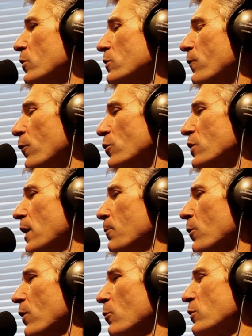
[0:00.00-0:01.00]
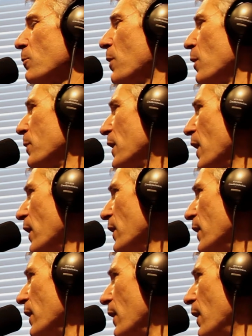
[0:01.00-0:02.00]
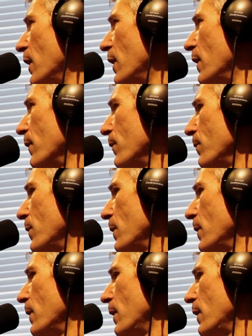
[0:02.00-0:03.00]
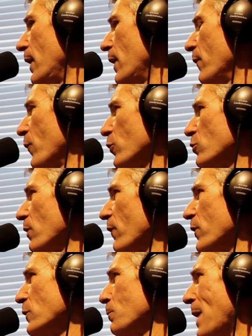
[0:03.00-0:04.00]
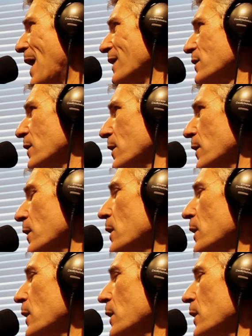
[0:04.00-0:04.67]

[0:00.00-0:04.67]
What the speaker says: is, for example, there was a Bobby Kennedy, the anniversary of his passing.